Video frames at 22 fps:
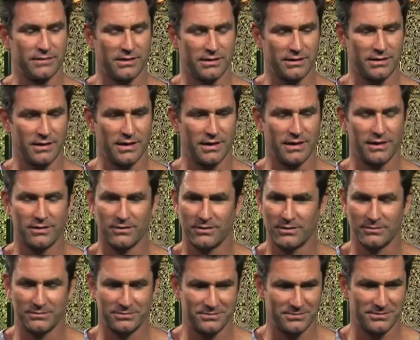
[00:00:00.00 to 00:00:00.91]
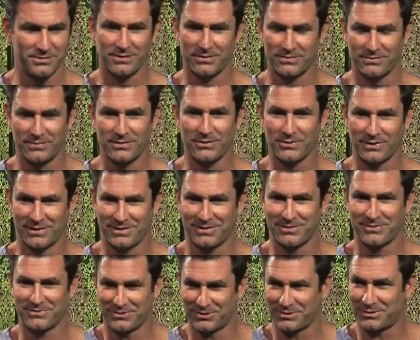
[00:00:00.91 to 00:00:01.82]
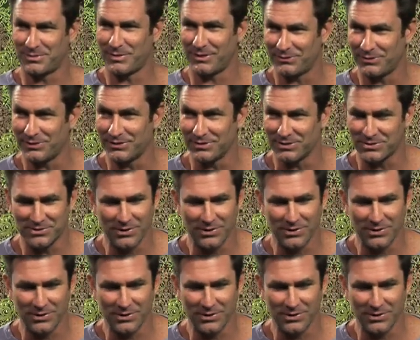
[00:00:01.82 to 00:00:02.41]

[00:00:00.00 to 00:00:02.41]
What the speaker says: okay, hang on, I think I've just about written a